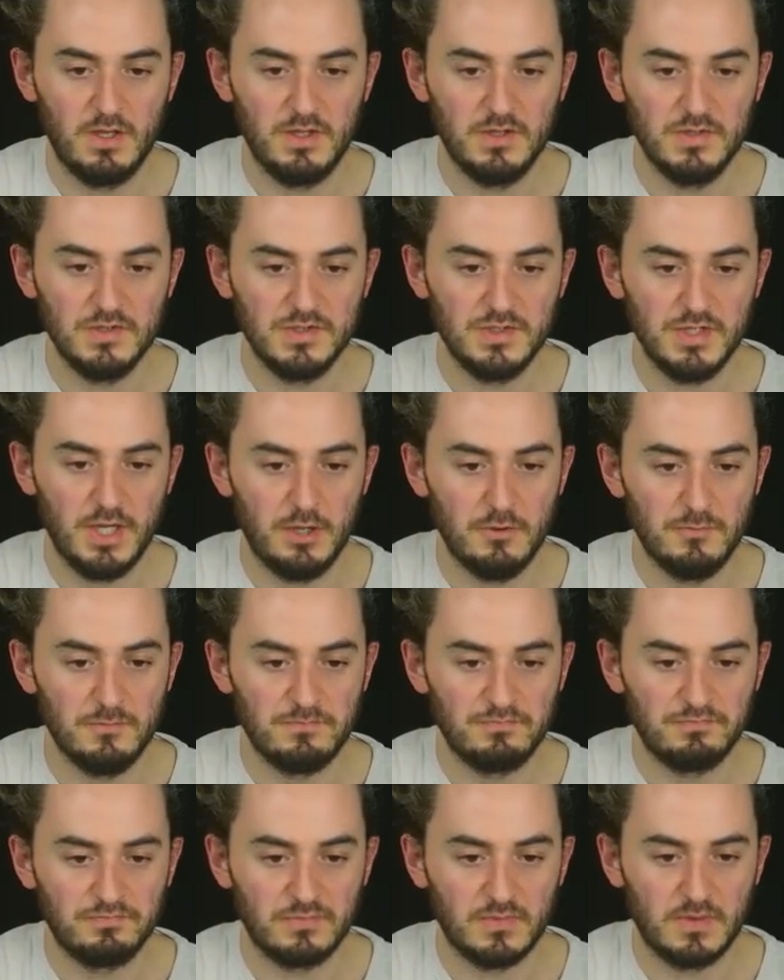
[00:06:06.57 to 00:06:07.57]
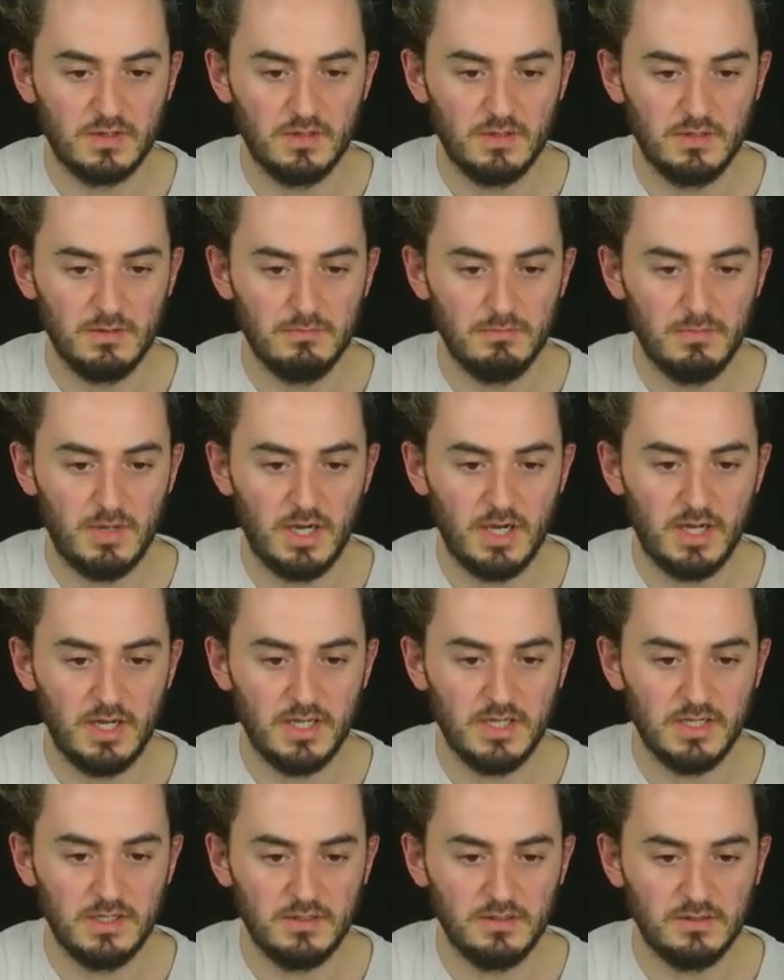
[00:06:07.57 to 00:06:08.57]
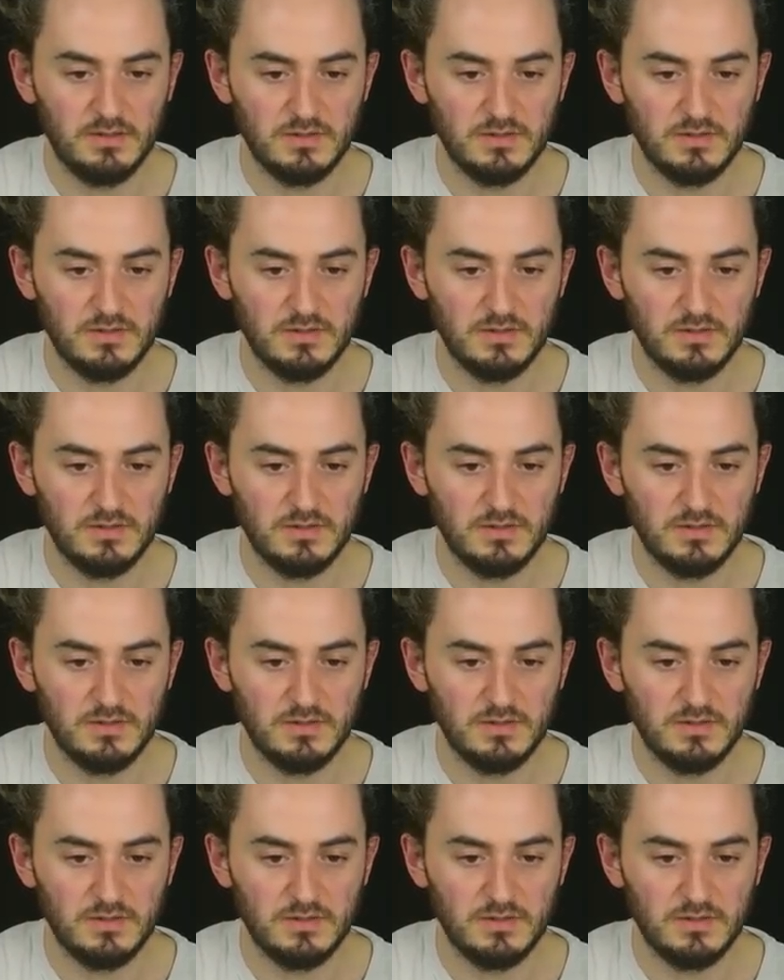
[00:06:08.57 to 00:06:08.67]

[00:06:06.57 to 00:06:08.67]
So my